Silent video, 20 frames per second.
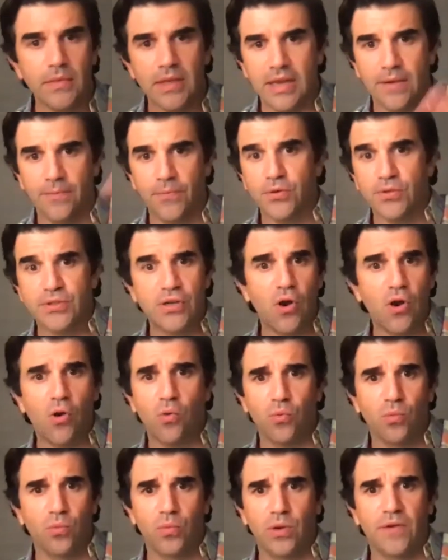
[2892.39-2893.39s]
If there's
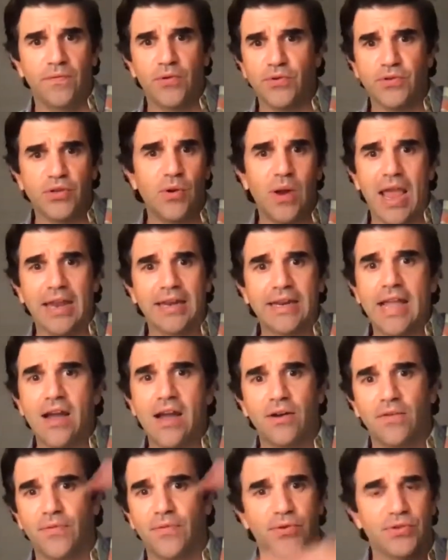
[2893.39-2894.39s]
no if there's no
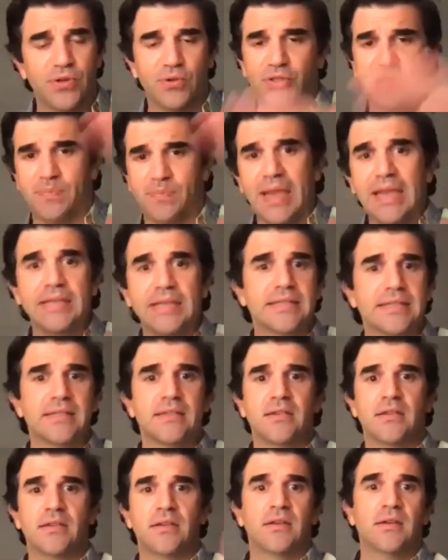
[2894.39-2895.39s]
headcount, if there's no space,
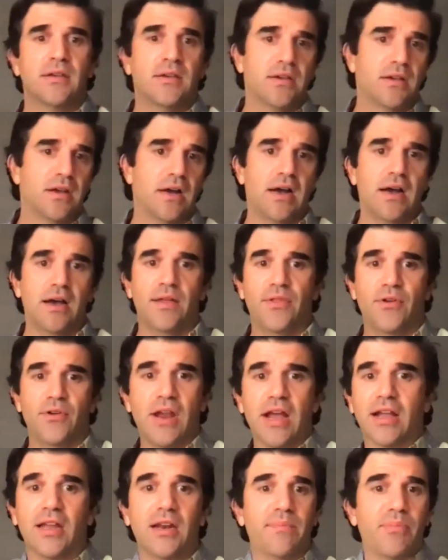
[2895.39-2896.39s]
uh, they're
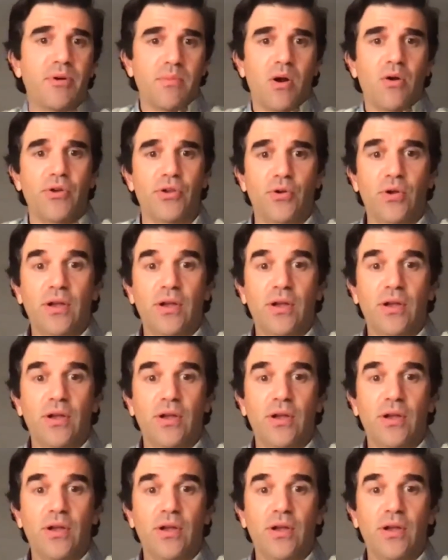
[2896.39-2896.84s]
not going to promote you.